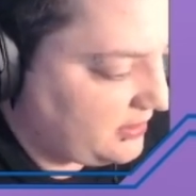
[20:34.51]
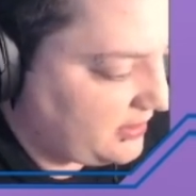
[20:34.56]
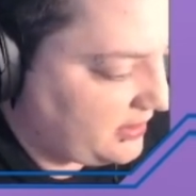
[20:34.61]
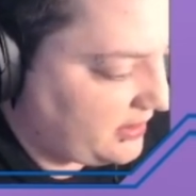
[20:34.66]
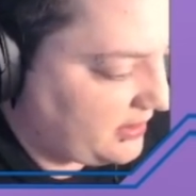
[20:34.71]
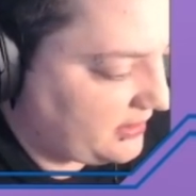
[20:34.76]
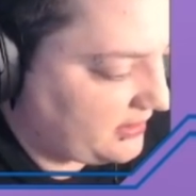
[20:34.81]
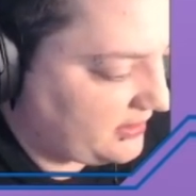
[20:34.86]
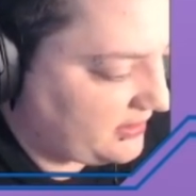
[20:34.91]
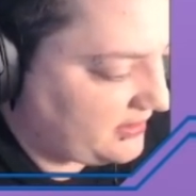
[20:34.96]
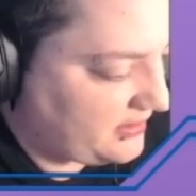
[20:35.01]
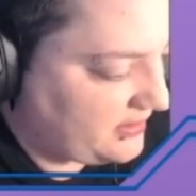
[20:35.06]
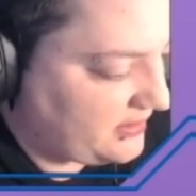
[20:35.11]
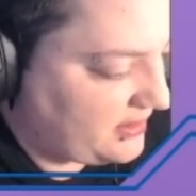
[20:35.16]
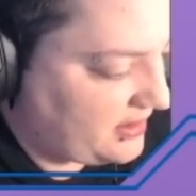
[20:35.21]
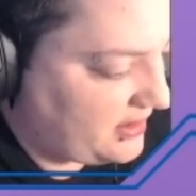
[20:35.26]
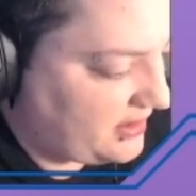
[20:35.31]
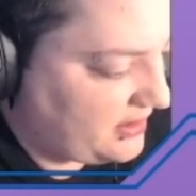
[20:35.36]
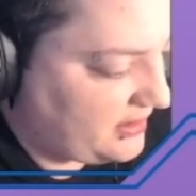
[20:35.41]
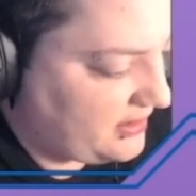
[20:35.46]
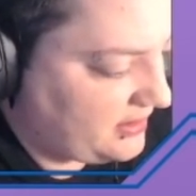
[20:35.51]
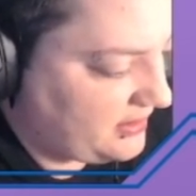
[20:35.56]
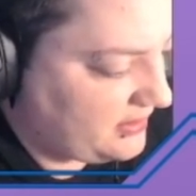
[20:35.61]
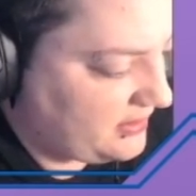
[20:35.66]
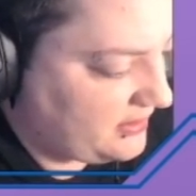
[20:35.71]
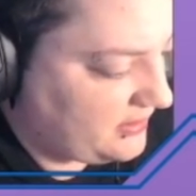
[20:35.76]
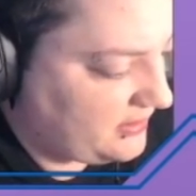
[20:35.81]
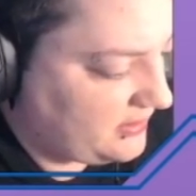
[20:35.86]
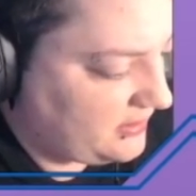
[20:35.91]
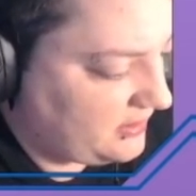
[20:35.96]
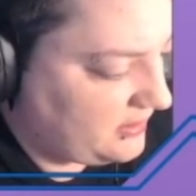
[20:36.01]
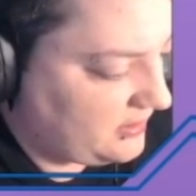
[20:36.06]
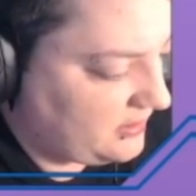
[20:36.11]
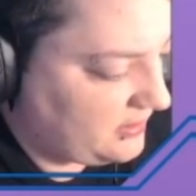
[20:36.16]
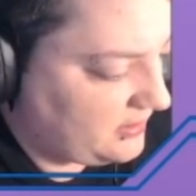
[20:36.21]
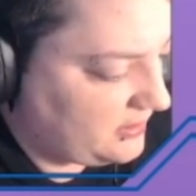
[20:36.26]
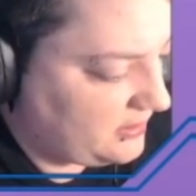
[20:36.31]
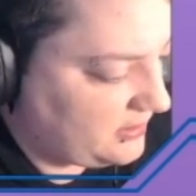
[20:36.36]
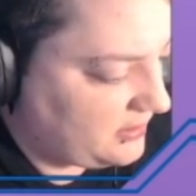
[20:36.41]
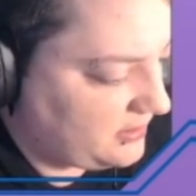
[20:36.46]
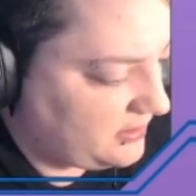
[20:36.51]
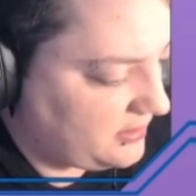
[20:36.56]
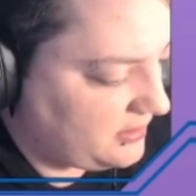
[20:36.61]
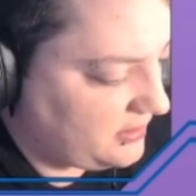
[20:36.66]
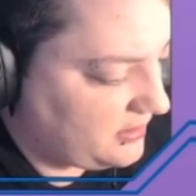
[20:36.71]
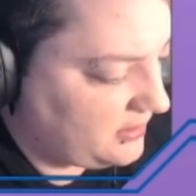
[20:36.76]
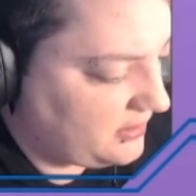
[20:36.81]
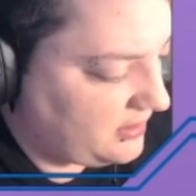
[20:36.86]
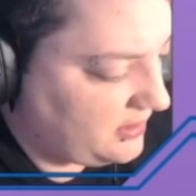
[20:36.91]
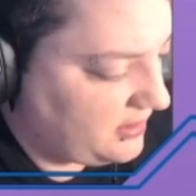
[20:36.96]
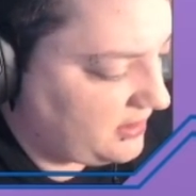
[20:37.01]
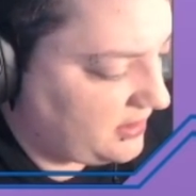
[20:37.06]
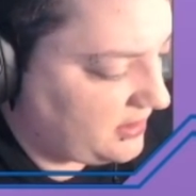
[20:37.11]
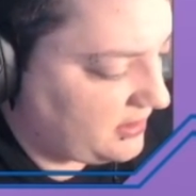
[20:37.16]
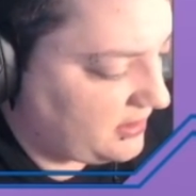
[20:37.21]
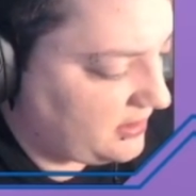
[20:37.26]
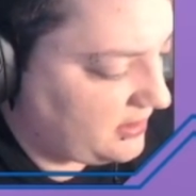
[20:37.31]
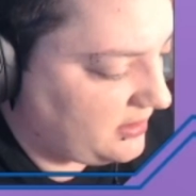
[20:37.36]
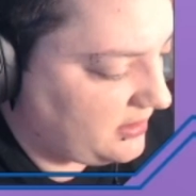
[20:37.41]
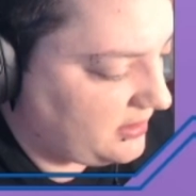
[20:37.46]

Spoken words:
git status, git